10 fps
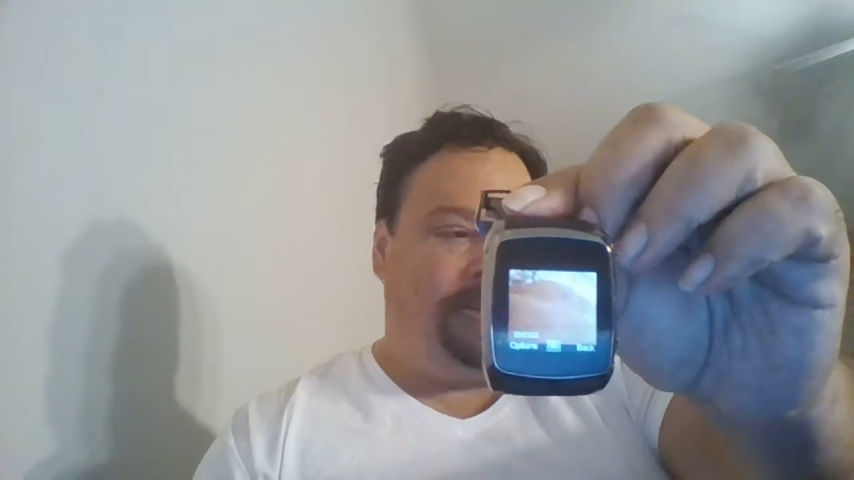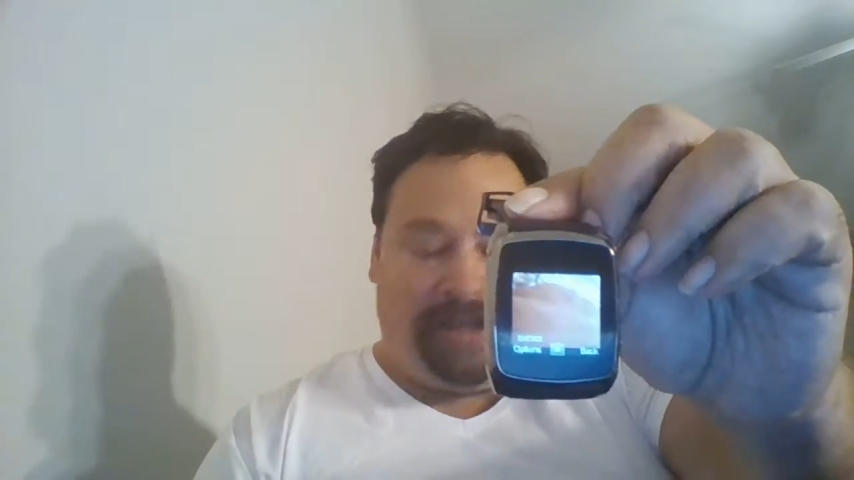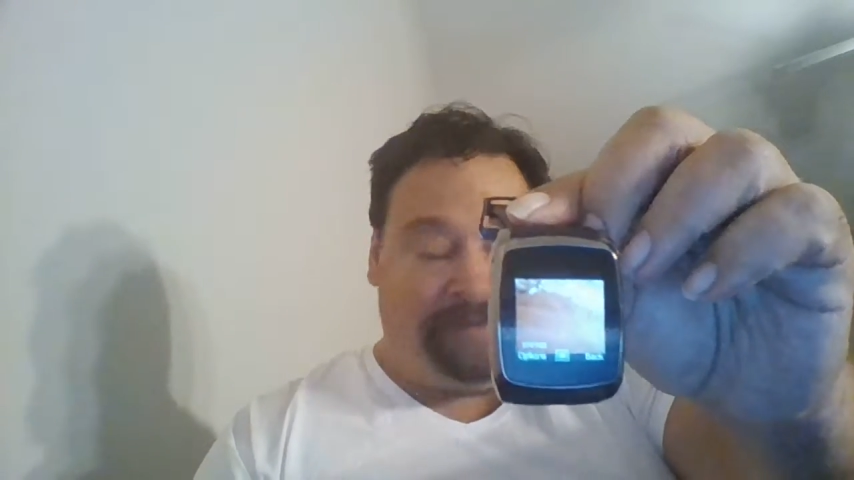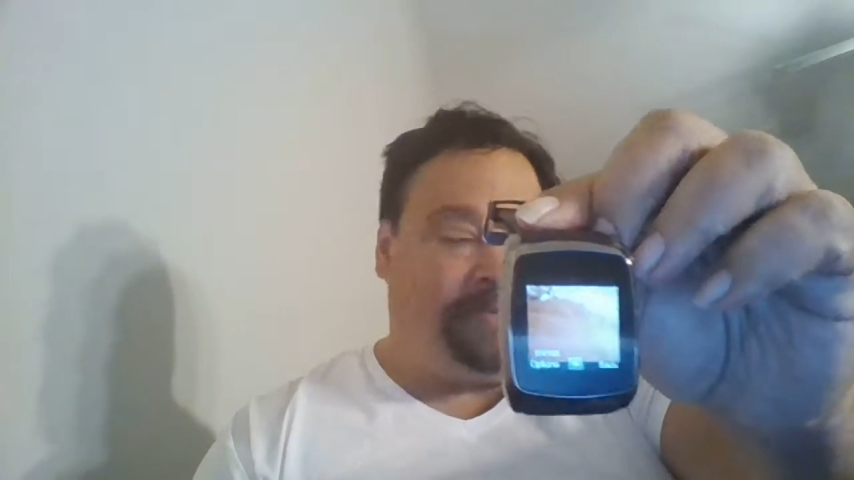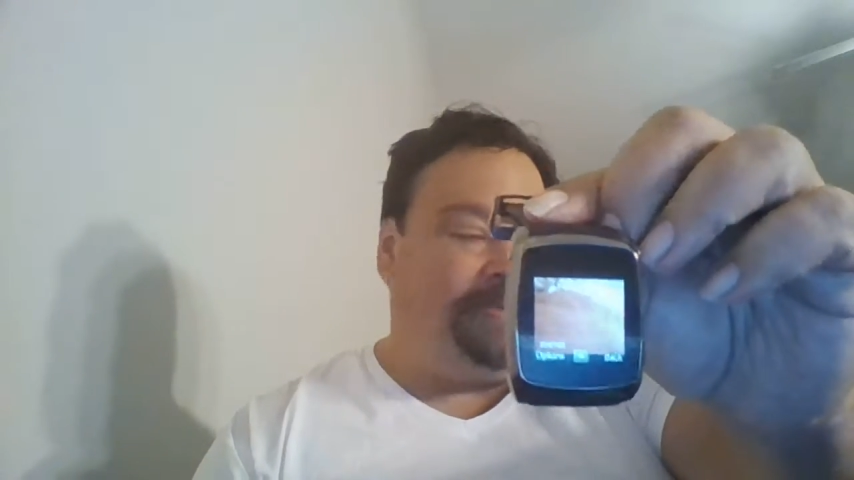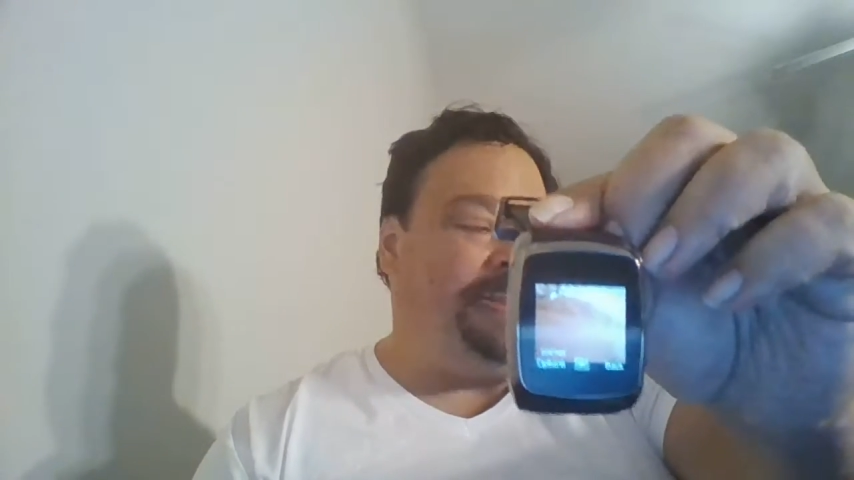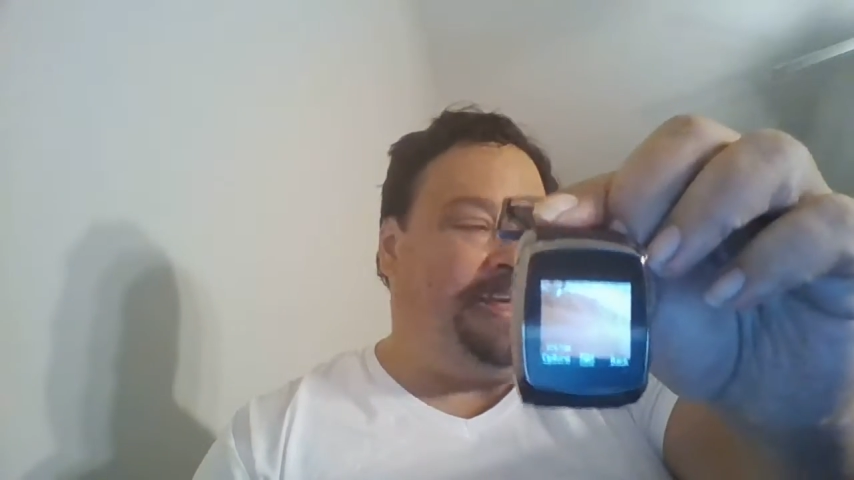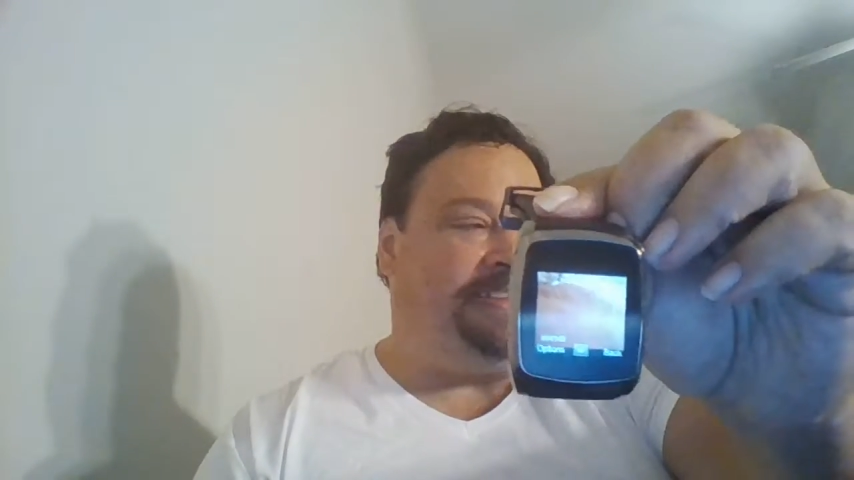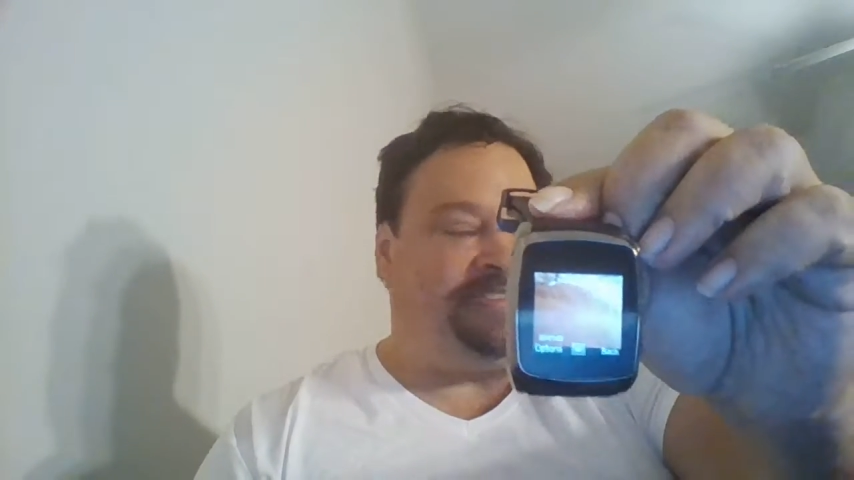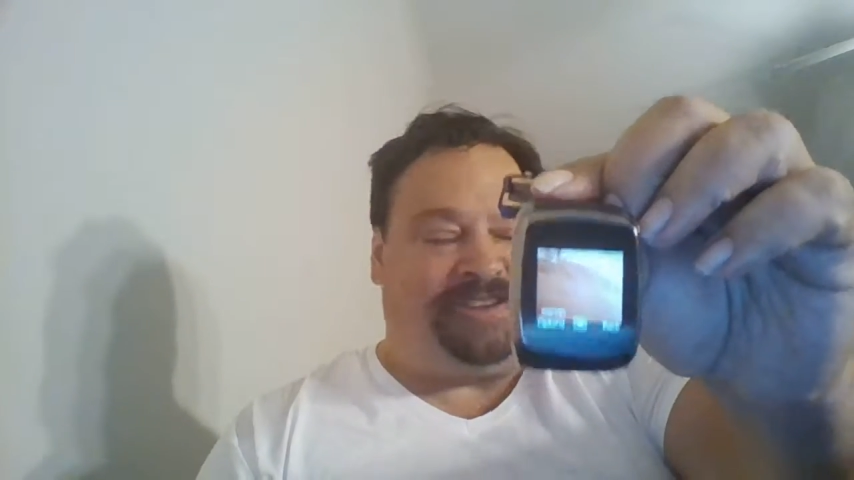Everyone
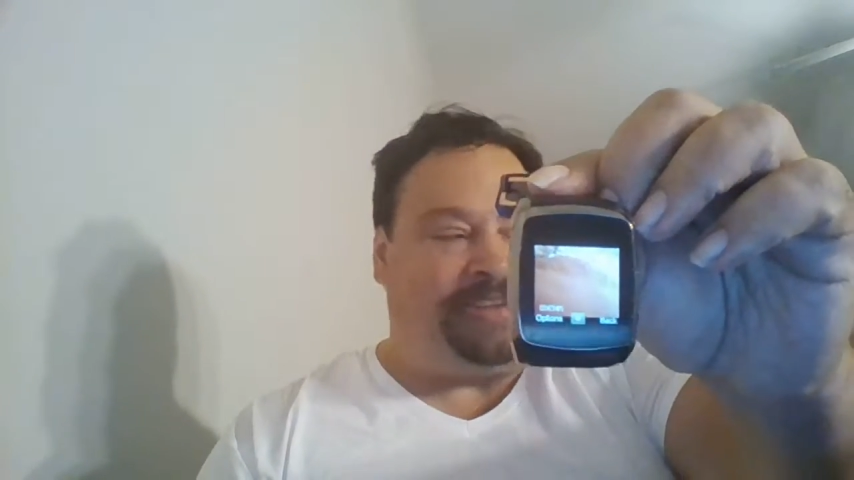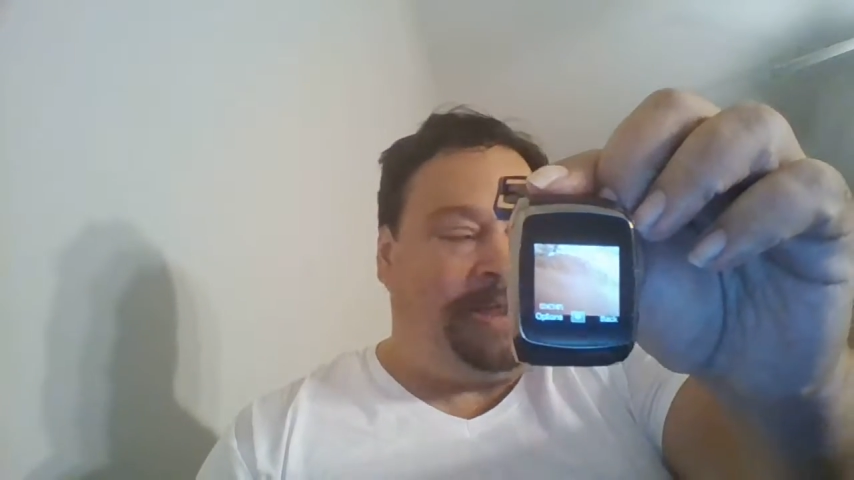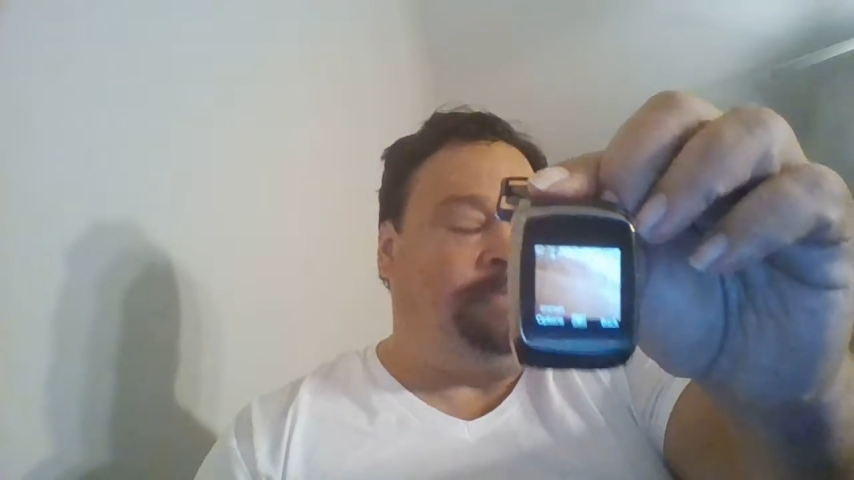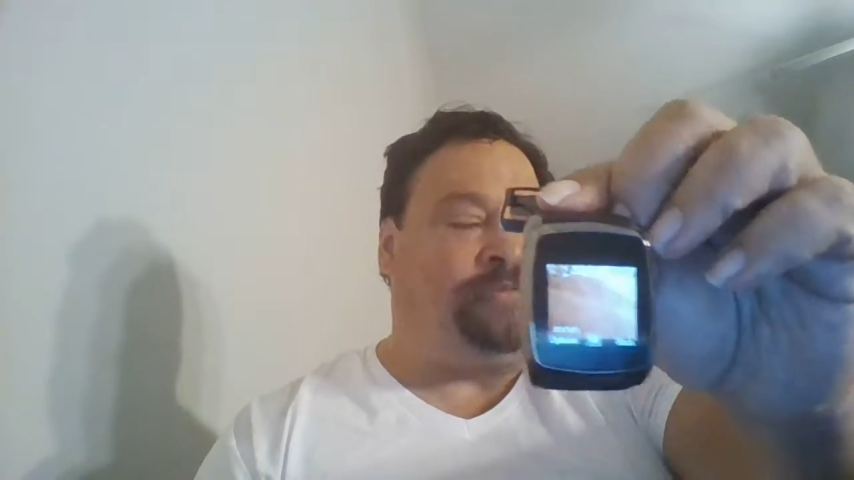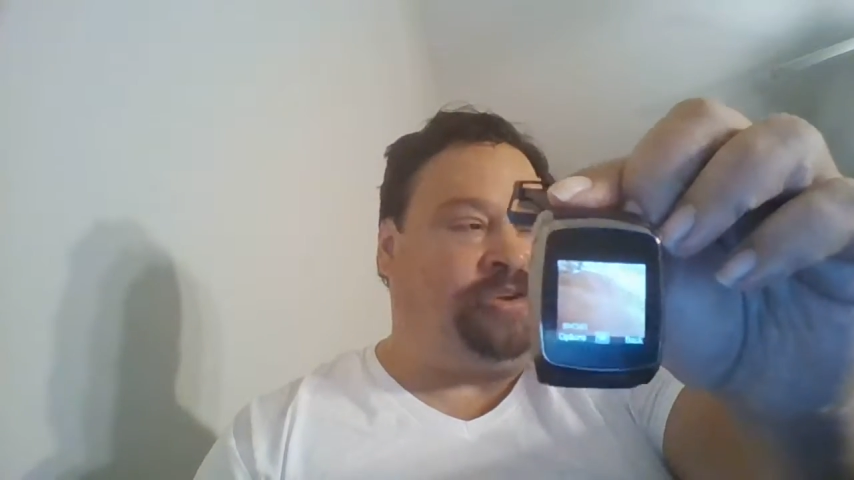has the same